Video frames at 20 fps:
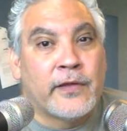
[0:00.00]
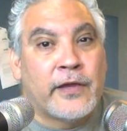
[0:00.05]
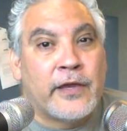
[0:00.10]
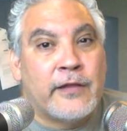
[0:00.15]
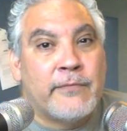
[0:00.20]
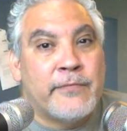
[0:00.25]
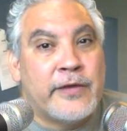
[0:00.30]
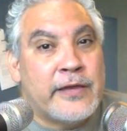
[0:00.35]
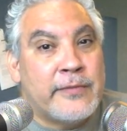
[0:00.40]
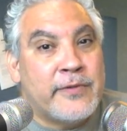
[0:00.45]

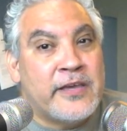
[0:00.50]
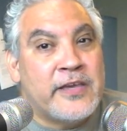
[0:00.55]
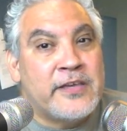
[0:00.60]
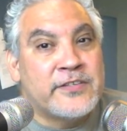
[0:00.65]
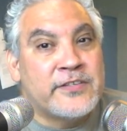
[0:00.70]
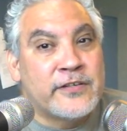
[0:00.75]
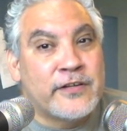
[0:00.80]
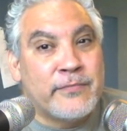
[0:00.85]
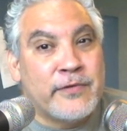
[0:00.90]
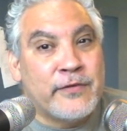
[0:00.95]
And maybe he's
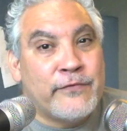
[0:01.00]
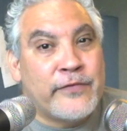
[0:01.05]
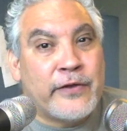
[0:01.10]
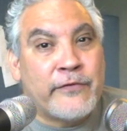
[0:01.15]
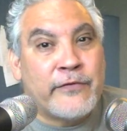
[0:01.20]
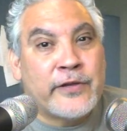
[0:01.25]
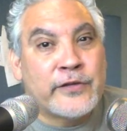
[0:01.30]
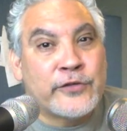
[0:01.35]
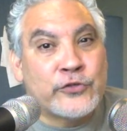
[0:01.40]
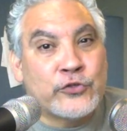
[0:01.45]
going to be
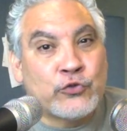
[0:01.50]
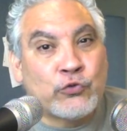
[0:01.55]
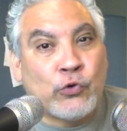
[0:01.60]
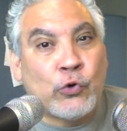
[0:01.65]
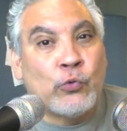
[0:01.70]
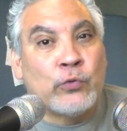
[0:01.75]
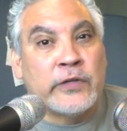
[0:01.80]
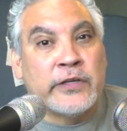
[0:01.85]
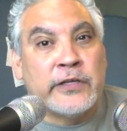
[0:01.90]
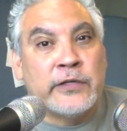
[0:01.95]
very
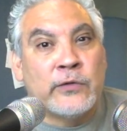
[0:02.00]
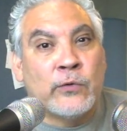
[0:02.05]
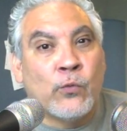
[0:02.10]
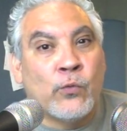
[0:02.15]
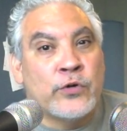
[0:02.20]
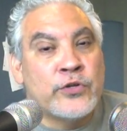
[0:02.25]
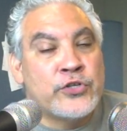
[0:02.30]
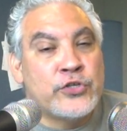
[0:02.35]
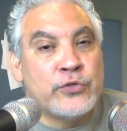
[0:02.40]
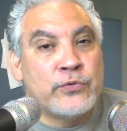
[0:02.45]
controlling
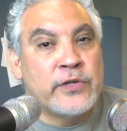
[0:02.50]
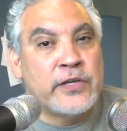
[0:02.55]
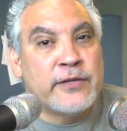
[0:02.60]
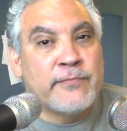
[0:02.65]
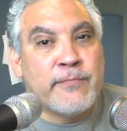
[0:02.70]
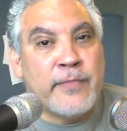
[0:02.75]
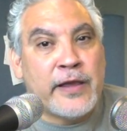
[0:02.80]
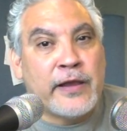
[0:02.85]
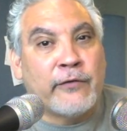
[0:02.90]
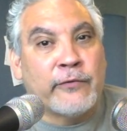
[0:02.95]
once you
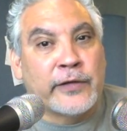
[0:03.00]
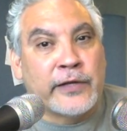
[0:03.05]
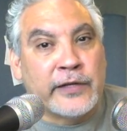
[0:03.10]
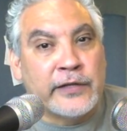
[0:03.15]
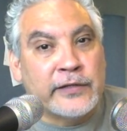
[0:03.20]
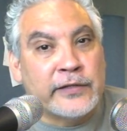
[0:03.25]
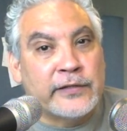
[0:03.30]
get married.